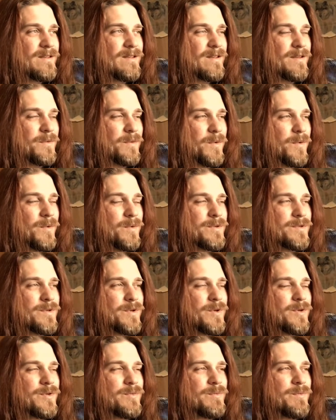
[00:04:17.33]
And Odin
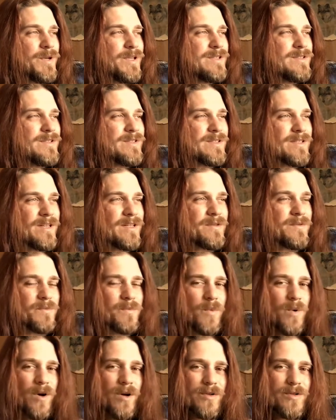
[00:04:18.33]
could but sit
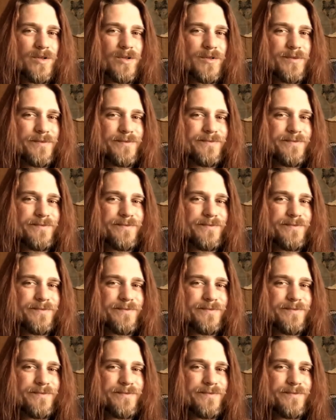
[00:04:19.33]
and watch